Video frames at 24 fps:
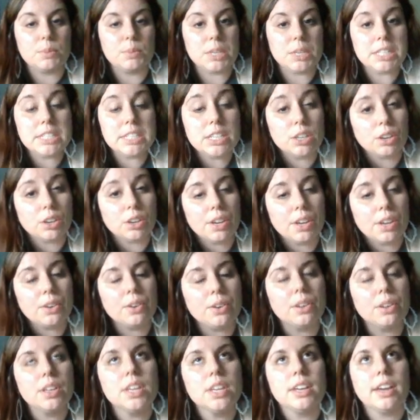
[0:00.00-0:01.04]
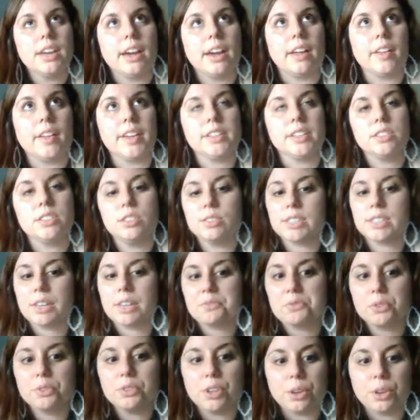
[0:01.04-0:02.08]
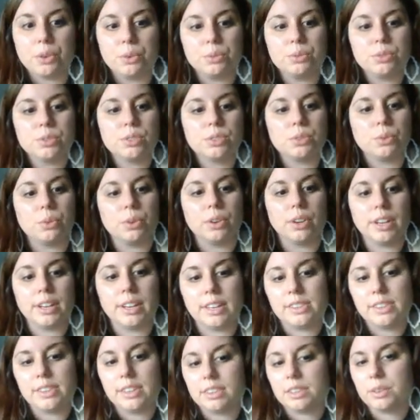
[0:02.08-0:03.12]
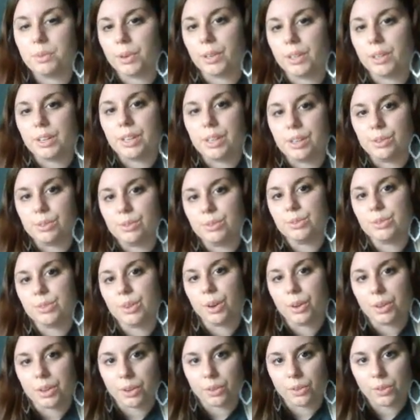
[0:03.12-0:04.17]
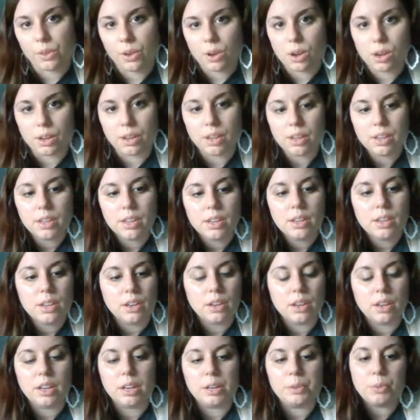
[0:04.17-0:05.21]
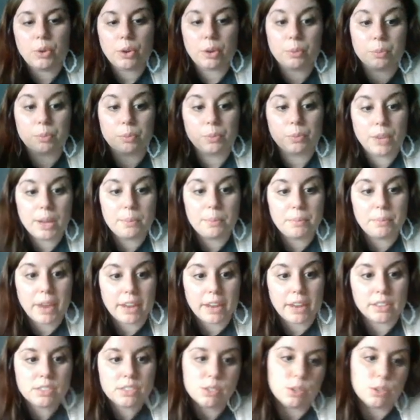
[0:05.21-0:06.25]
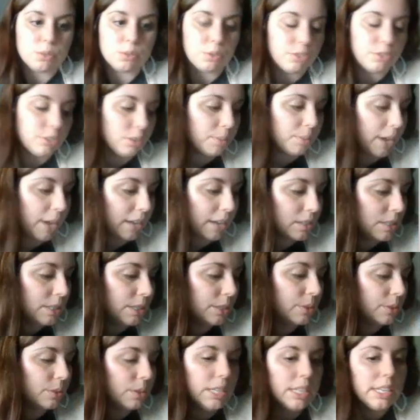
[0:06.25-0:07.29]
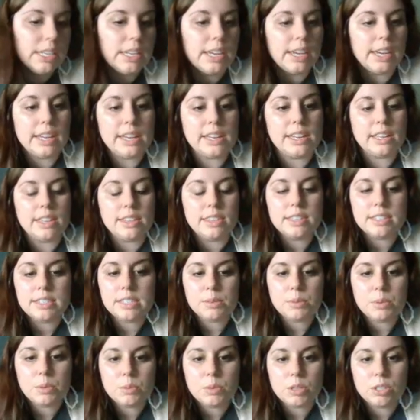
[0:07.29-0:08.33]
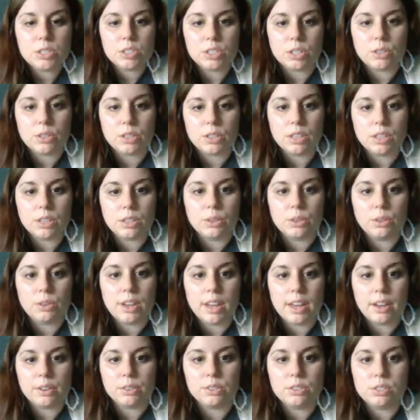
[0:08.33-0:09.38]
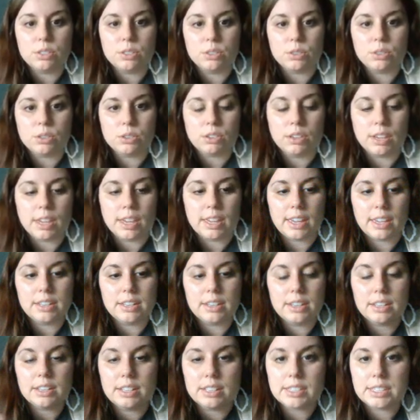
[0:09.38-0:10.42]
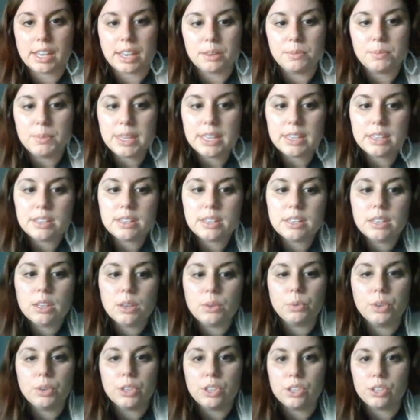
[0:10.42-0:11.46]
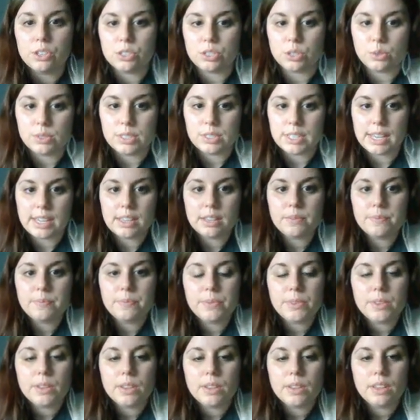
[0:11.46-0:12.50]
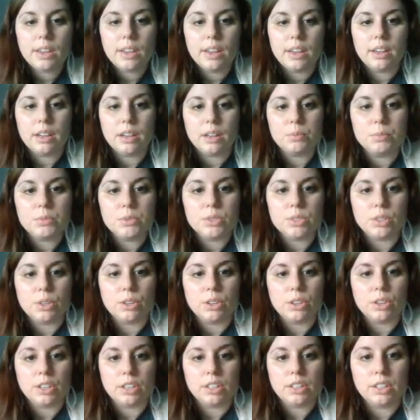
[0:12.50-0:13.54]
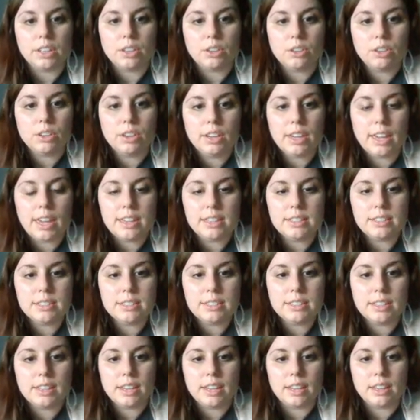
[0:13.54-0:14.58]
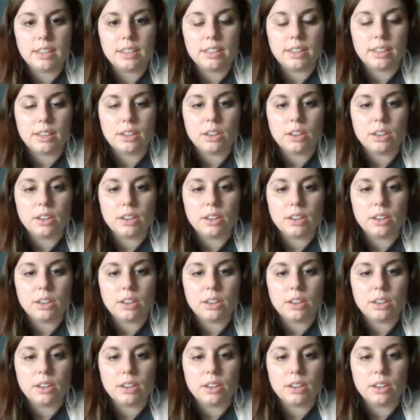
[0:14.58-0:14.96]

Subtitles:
material. I like to use that for notes or anything that we're going to use all year long, or come back to and refer back to. This time I'm going to show you how to create an assignment with a due date. So you're going to click Create and click